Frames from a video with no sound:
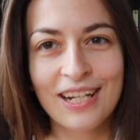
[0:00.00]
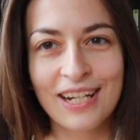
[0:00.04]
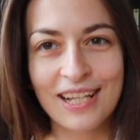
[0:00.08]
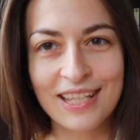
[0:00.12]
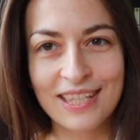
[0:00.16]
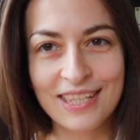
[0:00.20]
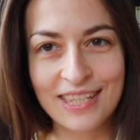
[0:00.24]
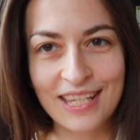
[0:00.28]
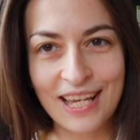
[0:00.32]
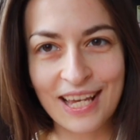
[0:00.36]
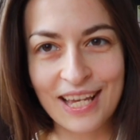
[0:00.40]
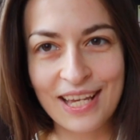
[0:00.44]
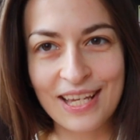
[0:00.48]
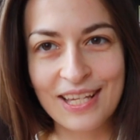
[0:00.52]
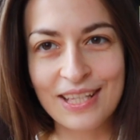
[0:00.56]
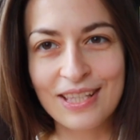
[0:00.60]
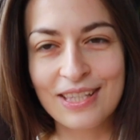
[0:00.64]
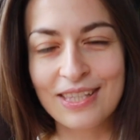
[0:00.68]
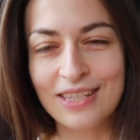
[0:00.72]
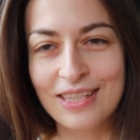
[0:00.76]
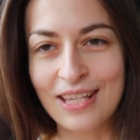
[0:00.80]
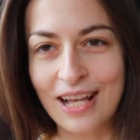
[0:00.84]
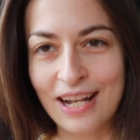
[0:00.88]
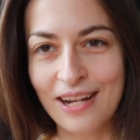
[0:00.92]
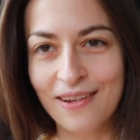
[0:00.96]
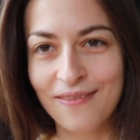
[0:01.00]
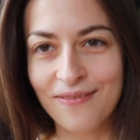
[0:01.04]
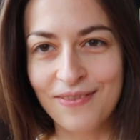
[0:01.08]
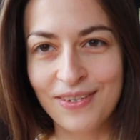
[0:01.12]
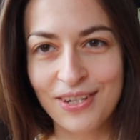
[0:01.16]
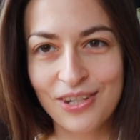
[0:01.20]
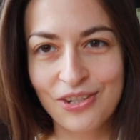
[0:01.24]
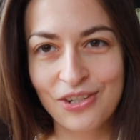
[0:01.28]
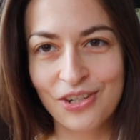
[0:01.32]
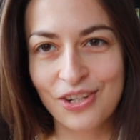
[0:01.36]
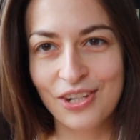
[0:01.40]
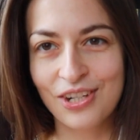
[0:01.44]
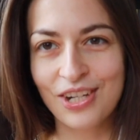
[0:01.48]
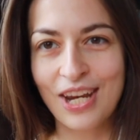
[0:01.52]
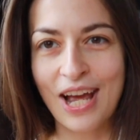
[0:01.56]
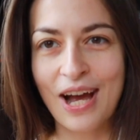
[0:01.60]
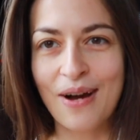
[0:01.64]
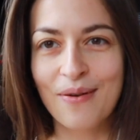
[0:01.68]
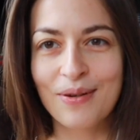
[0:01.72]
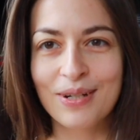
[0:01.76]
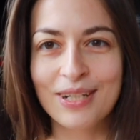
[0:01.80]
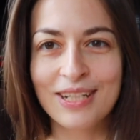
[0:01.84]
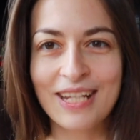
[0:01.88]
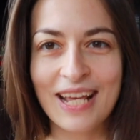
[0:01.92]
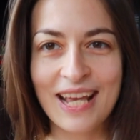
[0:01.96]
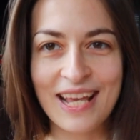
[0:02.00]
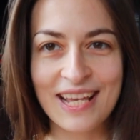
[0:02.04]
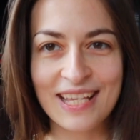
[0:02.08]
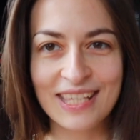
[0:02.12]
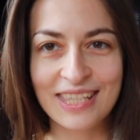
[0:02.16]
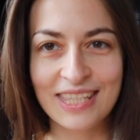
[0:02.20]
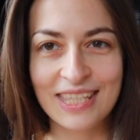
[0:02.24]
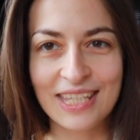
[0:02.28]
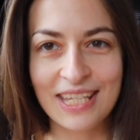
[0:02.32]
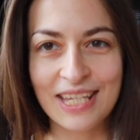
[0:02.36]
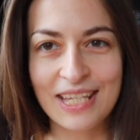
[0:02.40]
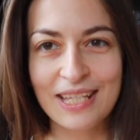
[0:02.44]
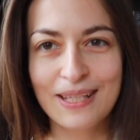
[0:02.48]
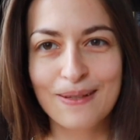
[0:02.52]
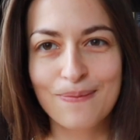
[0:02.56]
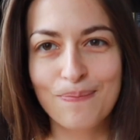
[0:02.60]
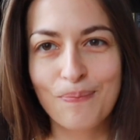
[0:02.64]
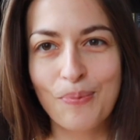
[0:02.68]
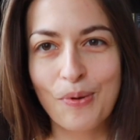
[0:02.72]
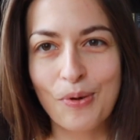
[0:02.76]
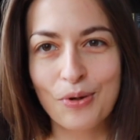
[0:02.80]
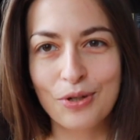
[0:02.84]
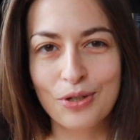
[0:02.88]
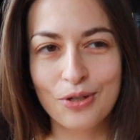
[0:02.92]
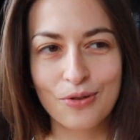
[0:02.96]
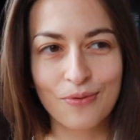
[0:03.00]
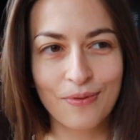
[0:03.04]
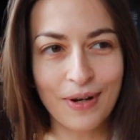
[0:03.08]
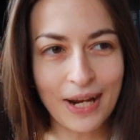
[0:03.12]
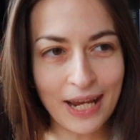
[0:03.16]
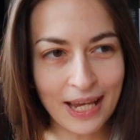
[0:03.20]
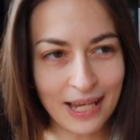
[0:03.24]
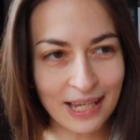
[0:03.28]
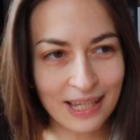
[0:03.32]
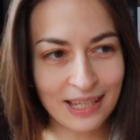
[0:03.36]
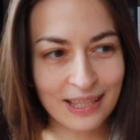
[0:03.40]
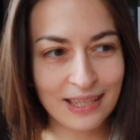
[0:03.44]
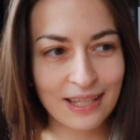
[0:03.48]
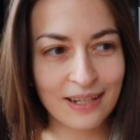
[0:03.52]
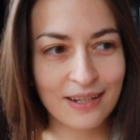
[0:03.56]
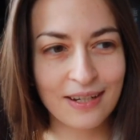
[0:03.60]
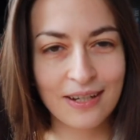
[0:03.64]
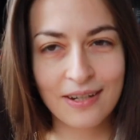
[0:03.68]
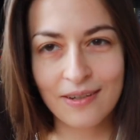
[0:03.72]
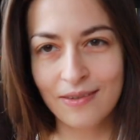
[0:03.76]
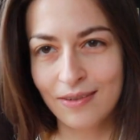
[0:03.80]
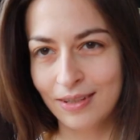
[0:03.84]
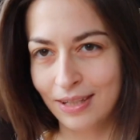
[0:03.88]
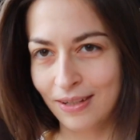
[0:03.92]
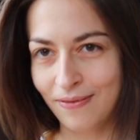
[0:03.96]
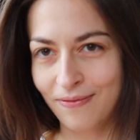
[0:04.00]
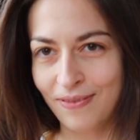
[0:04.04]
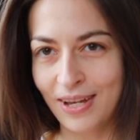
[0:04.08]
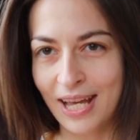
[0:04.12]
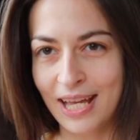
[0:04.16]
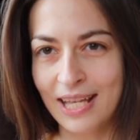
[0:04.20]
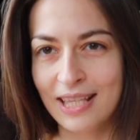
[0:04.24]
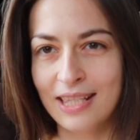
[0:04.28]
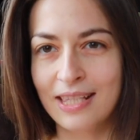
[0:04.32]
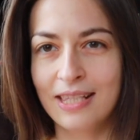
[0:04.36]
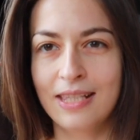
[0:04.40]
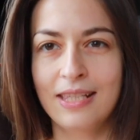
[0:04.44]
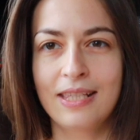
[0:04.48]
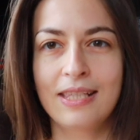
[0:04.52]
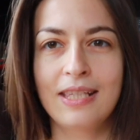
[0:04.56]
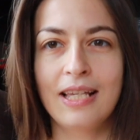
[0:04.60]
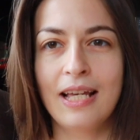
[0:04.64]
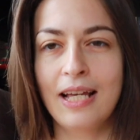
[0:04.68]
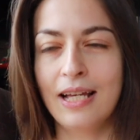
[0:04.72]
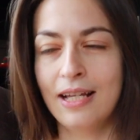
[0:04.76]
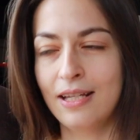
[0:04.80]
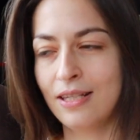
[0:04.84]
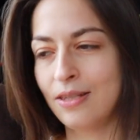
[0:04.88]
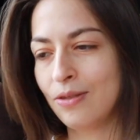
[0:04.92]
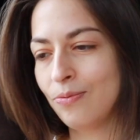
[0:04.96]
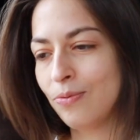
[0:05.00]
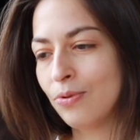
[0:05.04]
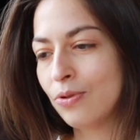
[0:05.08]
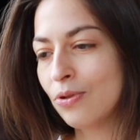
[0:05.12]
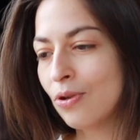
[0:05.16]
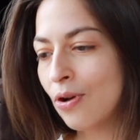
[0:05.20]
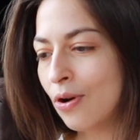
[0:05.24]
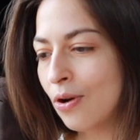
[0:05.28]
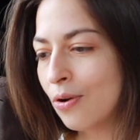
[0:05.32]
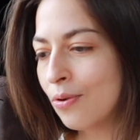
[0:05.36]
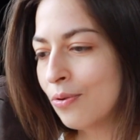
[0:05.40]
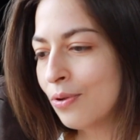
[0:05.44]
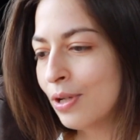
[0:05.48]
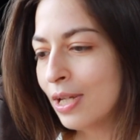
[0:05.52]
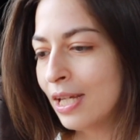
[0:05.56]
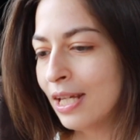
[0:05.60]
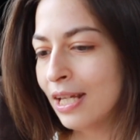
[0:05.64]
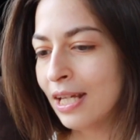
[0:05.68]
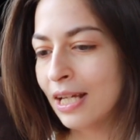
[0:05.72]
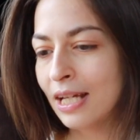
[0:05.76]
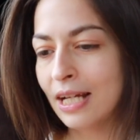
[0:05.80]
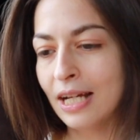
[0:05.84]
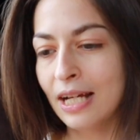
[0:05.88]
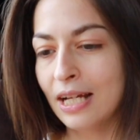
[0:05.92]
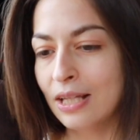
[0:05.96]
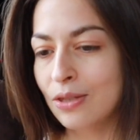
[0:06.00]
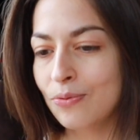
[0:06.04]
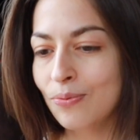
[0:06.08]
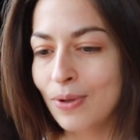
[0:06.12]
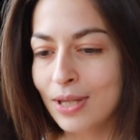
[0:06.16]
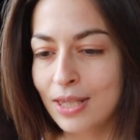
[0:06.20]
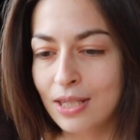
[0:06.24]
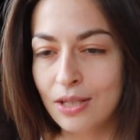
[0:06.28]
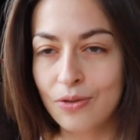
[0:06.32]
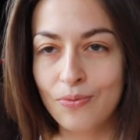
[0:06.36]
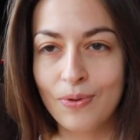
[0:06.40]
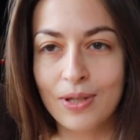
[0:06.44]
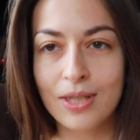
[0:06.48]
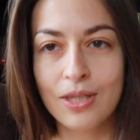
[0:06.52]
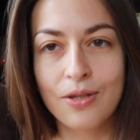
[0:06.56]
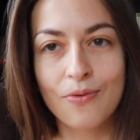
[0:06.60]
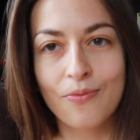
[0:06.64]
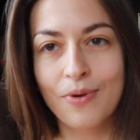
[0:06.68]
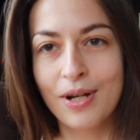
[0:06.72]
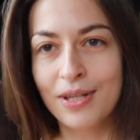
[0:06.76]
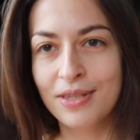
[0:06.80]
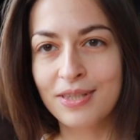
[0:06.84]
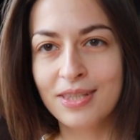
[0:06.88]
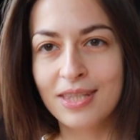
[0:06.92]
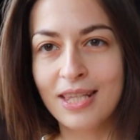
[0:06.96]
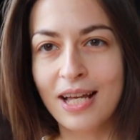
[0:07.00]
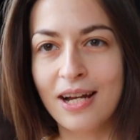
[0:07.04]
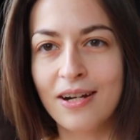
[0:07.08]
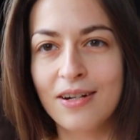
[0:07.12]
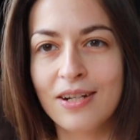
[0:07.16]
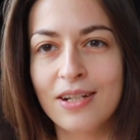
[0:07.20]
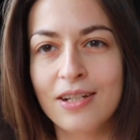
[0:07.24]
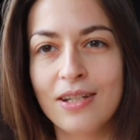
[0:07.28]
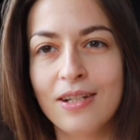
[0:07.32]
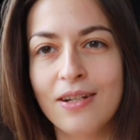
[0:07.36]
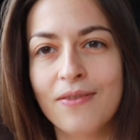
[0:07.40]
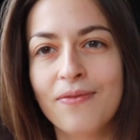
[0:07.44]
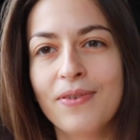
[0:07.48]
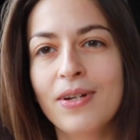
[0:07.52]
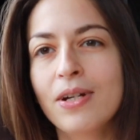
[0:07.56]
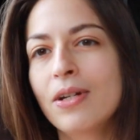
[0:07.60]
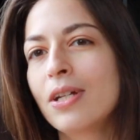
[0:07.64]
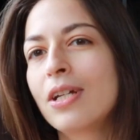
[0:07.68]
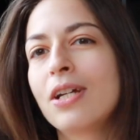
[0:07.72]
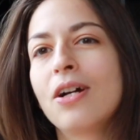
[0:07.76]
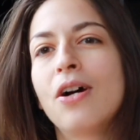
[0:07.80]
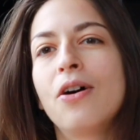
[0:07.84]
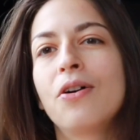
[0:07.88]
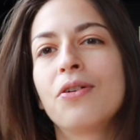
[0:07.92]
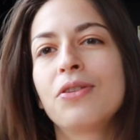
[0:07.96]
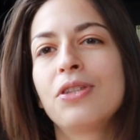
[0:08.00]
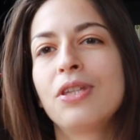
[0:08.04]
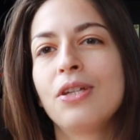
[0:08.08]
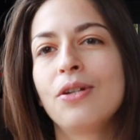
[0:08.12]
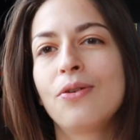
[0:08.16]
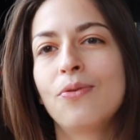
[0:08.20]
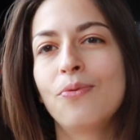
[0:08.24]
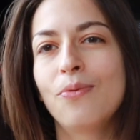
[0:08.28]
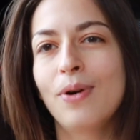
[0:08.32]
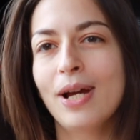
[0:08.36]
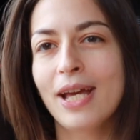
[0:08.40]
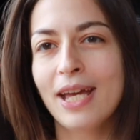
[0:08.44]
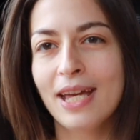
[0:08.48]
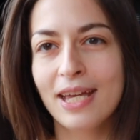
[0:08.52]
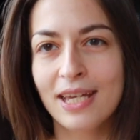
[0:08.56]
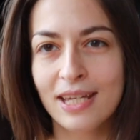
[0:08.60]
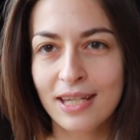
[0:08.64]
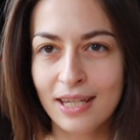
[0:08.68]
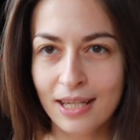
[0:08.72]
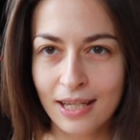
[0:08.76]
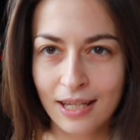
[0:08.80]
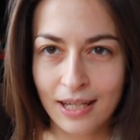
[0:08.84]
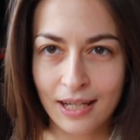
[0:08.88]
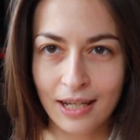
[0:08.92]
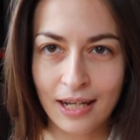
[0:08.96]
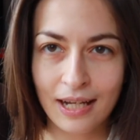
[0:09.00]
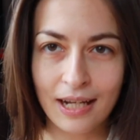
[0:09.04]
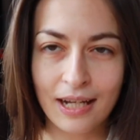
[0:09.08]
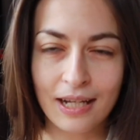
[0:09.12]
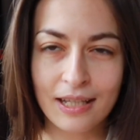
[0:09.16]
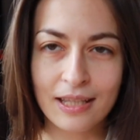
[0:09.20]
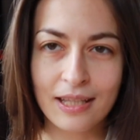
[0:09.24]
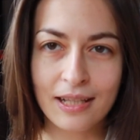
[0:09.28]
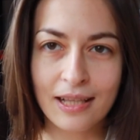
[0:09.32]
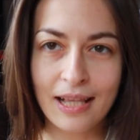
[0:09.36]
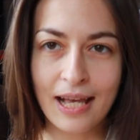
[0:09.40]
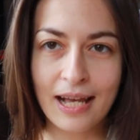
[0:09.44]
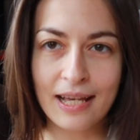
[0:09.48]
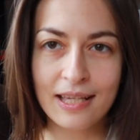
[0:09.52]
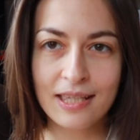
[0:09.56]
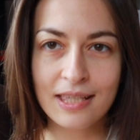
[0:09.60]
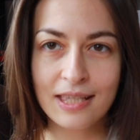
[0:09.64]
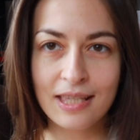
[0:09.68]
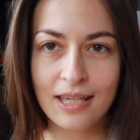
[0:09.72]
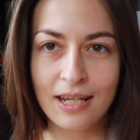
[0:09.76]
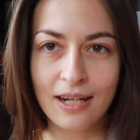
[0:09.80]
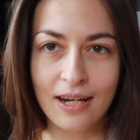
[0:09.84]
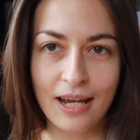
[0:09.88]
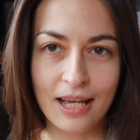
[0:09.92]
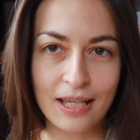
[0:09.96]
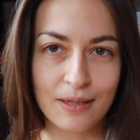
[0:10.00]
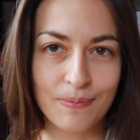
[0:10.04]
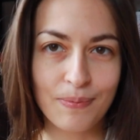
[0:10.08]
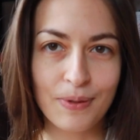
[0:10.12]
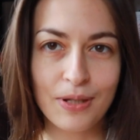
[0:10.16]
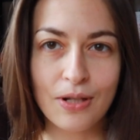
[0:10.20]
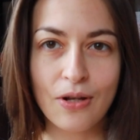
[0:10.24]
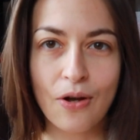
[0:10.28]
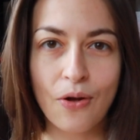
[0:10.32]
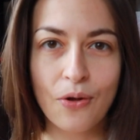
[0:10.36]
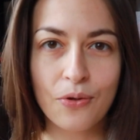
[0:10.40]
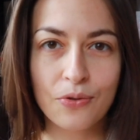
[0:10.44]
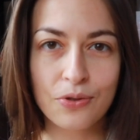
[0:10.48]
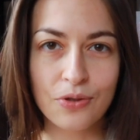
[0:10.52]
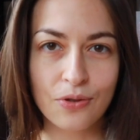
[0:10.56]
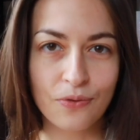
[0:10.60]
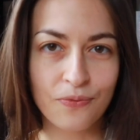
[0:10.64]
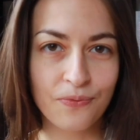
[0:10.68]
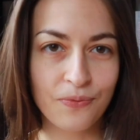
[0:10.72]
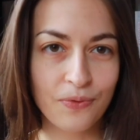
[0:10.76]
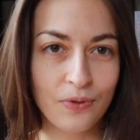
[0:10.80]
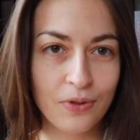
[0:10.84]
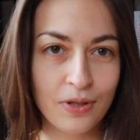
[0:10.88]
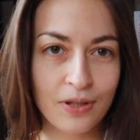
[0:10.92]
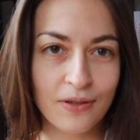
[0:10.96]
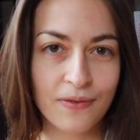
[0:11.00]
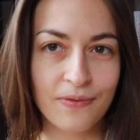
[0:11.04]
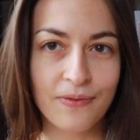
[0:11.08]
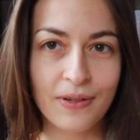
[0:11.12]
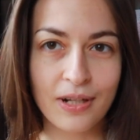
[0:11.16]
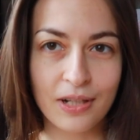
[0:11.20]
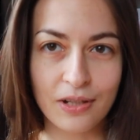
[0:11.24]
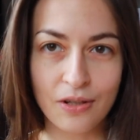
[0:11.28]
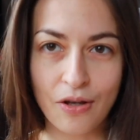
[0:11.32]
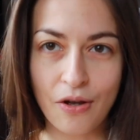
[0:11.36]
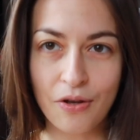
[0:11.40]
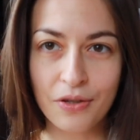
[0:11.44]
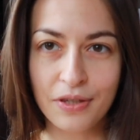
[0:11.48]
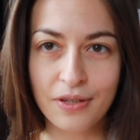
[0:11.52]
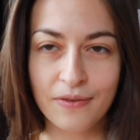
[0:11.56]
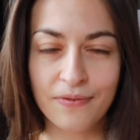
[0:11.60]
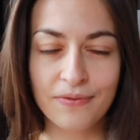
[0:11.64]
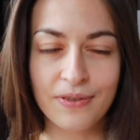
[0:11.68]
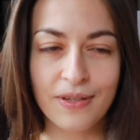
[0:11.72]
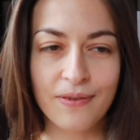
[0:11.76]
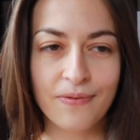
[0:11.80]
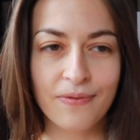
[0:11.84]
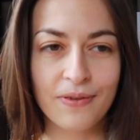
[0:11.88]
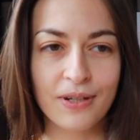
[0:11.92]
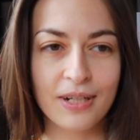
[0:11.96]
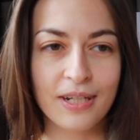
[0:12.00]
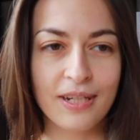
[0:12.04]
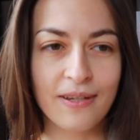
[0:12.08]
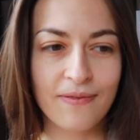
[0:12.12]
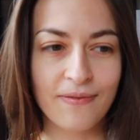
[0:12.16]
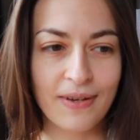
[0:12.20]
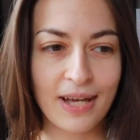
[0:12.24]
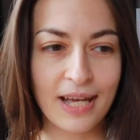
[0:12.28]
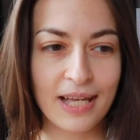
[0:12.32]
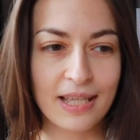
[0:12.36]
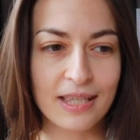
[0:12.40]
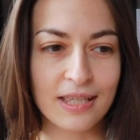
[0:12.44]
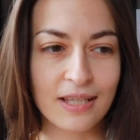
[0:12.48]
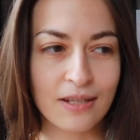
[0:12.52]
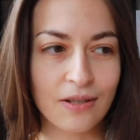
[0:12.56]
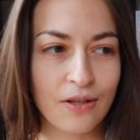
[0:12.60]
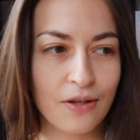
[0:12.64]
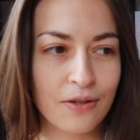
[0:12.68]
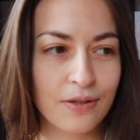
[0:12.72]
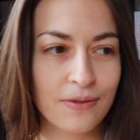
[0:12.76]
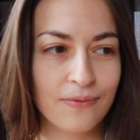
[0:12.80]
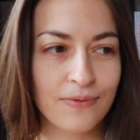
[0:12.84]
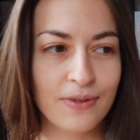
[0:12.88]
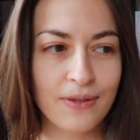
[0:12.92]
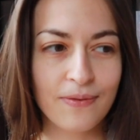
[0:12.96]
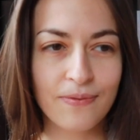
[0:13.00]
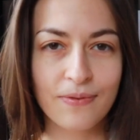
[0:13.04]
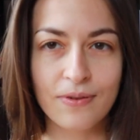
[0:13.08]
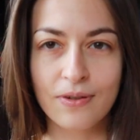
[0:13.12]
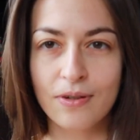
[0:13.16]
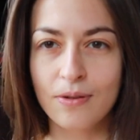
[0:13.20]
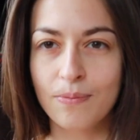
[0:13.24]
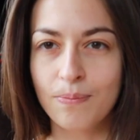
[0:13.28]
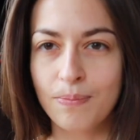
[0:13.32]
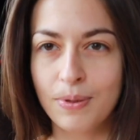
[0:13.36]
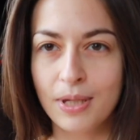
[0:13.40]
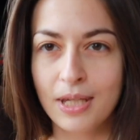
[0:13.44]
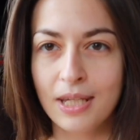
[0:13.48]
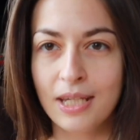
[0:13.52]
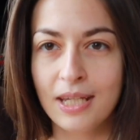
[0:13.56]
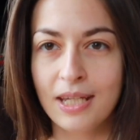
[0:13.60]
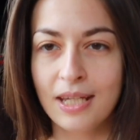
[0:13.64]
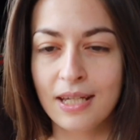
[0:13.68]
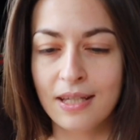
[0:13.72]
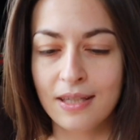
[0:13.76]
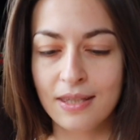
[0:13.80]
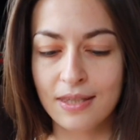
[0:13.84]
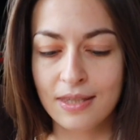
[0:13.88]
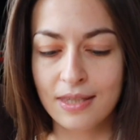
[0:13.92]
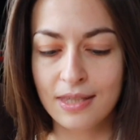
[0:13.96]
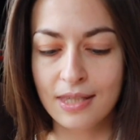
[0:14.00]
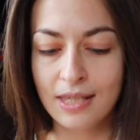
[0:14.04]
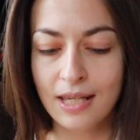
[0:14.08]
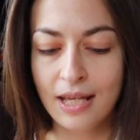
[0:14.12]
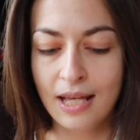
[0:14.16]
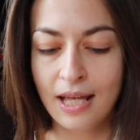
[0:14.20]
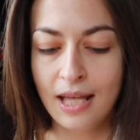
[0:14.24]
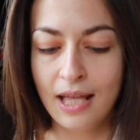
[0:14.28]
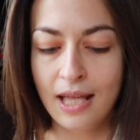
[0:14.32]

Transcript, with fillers: let's say television nowadays is portraying the current events as we know uh, 2021 started in a very chaotic way uh, the last year has been also full of a lot of different events a lot of different opinions